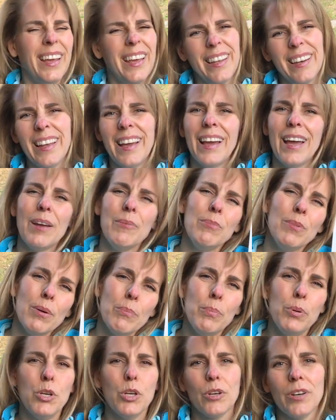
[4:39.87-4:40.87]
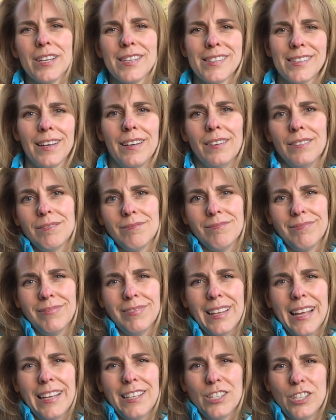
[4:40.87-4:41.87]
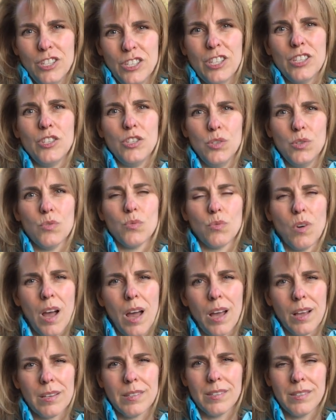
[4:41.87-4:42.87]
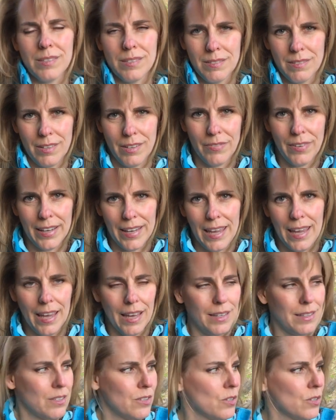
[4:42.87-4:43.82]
And I'm a purist. I like to just use rocks if I can.